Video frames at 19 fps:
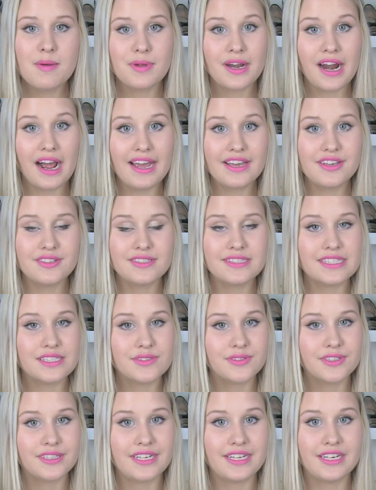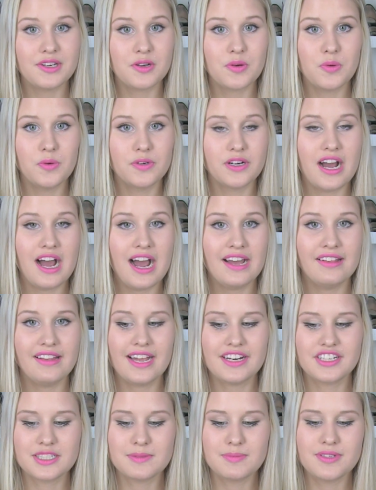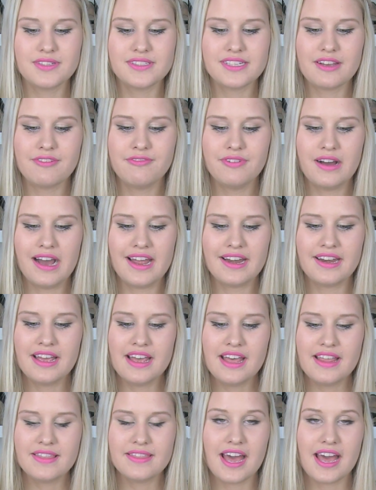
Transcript: But I use this for an inner corner highlight just because I find